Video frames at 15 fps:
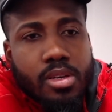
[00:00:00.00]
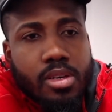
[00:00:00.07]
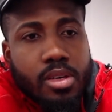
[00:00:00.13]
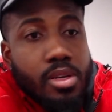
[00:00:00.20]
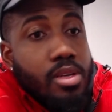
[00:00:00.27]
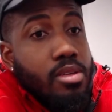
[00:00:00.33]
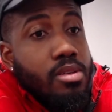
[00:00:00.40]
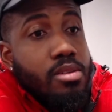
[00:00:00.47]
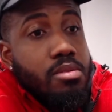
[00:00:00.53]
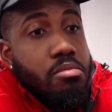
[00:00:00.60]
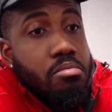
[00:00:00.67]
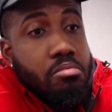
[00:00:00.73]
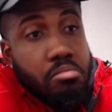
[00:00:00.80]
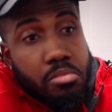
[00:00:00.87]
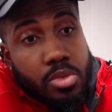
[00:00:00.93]
a
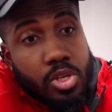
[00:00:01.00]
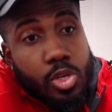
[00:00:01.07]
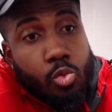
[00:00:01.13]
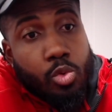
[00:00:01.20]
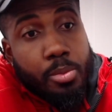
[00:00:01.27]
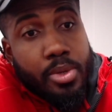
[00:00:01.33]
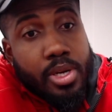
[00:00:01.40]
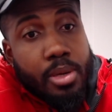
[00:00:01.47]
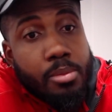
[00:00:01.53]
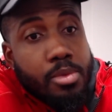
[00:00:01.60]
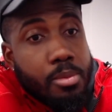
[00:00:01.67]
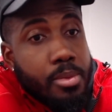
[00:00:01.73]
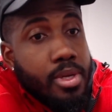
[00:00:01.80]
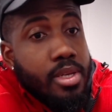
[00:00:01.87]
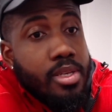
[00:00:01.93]
lot of women come to
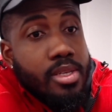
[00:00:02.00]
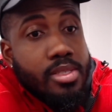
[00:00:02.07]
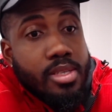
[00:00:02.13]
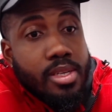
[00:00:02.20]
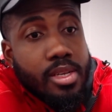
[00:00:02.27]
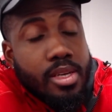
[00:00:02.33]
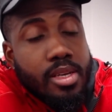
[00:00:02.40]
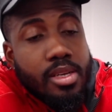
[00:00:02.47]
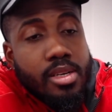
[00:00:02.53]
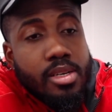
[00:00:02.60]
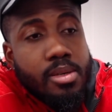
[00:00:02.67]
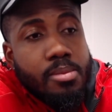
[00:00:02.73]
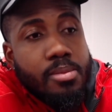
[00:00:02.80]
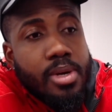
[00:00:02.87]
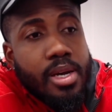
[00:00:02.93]
me and they said, hey,
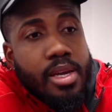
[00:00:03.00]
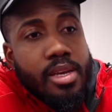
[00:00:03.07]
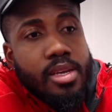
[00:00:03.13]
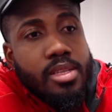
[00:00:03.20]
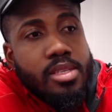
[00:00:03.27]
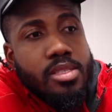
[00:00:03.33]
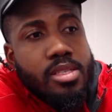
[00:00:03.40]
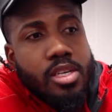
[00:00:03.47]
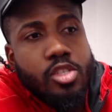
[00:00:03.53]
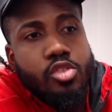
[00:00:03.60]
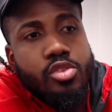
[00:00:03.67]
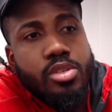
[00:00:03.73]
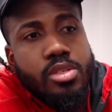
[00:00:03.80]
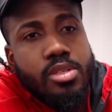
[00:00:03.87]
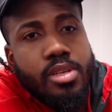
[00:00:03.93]
I eat this
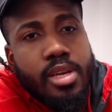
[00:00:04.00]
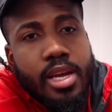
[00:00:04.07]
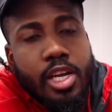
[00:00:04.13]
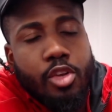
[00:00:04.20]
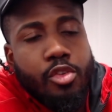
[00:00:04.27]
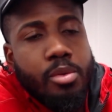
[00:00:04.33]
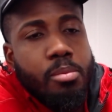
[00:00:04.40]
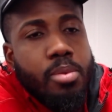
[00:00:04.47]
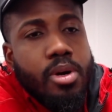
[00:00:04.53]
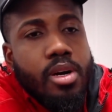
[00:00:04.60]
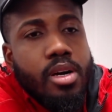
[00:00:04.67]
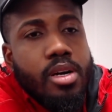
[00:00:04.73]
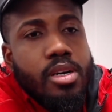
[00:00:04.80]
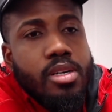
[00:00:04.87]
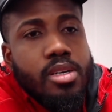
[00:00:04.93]
100-calorie
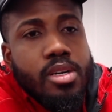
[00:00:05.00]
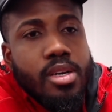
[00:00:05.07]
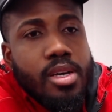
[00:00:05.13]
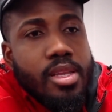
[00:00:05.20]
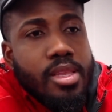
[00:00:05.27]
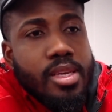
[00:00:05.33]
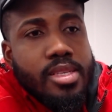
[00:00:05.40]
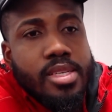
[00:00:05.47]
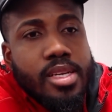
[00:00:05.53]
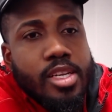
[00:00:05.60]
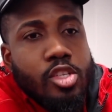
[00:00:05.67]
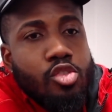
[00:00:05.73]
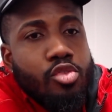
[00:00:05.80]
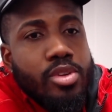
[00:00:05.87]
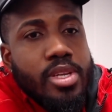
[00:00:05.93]
bar. They said
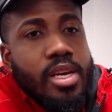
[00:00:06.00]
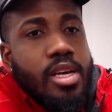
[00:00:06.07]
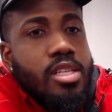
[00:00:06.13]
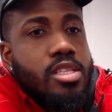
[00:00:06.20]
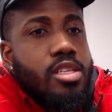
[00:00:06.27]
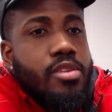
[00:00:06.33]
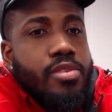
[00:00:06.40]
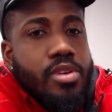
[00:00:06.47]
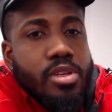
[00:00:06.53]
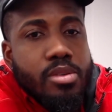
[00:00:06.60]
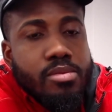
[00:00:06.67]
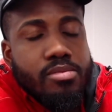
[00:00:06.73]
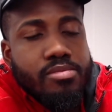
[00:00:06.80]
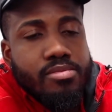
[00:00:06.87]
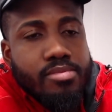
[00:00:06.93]
it's really healthy for you.
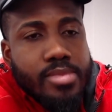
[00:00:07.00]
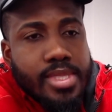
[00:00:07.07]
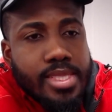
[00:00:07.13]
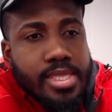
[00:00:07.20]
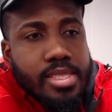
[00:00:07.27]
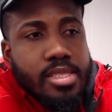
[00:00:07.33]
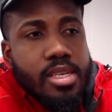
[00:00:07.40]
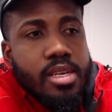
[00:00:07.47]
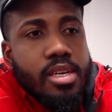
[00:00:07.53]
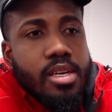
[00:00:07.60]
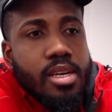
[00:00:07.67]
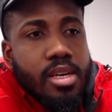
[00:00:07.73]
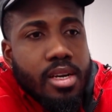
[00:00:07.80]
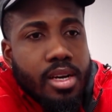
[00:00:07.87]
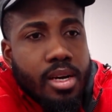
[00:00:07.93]

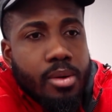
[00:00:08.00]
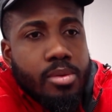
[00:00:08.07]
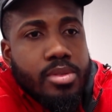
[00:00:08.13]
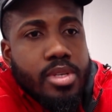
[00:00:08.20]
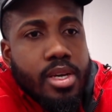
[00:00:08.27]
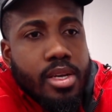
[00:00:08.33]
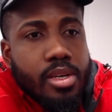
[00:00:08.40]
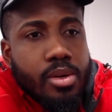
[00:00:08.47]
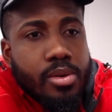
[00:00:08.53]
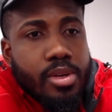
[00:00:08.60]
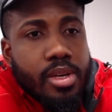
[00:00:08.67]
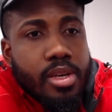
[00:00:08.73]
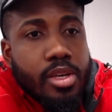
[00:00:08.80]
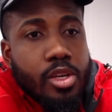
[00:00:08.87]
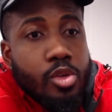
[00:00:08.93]
I was like,
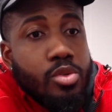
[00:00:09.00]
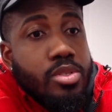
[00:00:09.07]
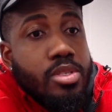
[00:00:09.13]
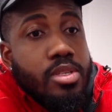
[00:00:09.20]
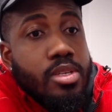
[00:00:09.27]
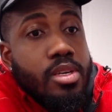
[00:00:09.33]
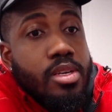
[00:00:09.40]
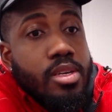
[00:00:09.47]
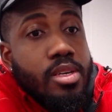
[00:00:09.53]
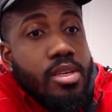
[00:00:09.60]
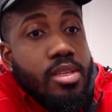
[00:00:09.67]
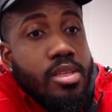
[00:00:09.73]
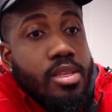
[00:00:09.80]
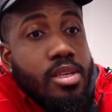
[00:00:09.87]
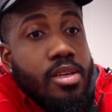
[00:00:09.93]
okay, you
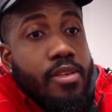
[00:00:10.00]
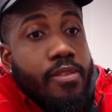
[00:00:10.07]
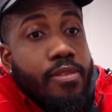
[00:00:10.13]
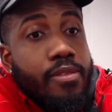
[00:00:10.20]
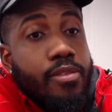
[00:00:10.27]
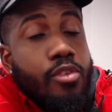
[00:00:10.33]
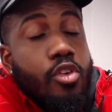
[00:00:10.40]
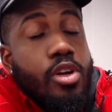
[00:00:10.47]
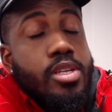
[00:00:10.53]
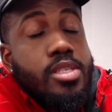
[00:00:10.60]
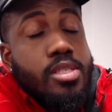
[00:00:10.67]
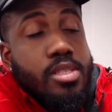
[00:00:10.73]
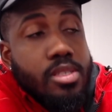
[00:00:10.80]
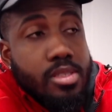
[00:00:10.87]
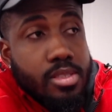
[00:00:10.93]
see the
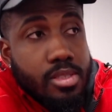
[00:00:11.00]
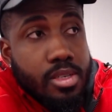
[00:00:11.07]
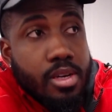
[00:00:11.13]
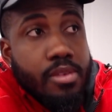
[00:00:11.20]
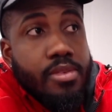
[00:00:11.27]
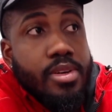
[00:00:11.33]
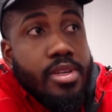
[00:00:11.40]
front of